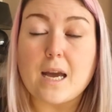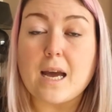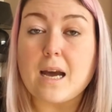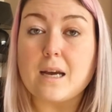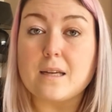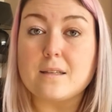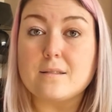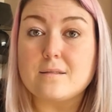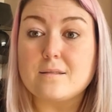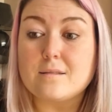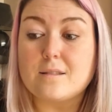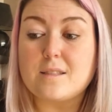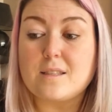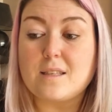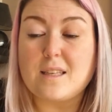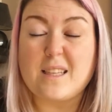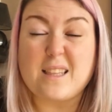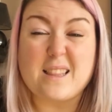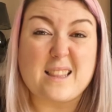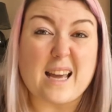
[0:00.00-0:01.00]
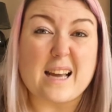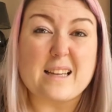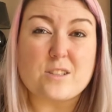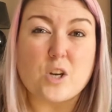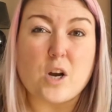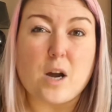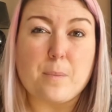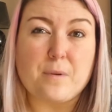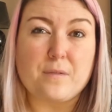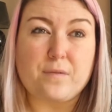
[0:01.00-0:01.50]
that
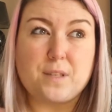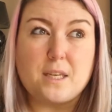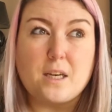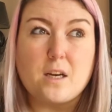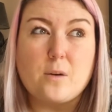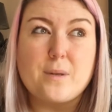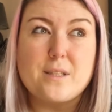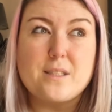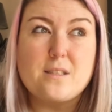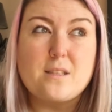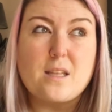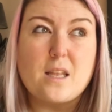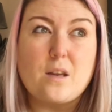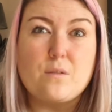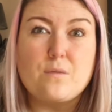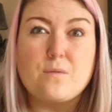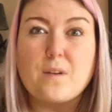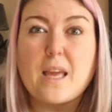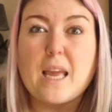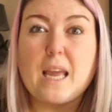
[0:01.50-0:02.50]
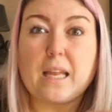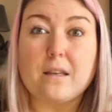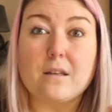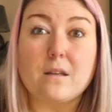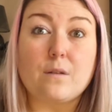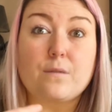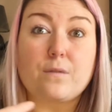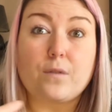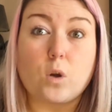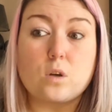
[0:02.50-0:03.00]
type of video, instead of
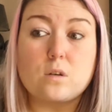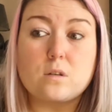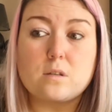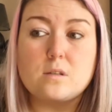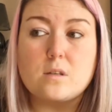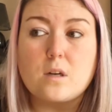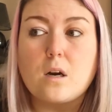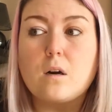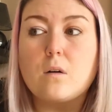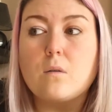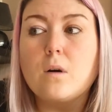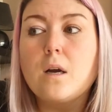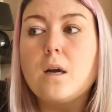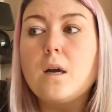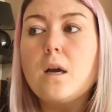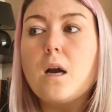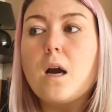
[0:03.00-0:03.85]
in vlog style.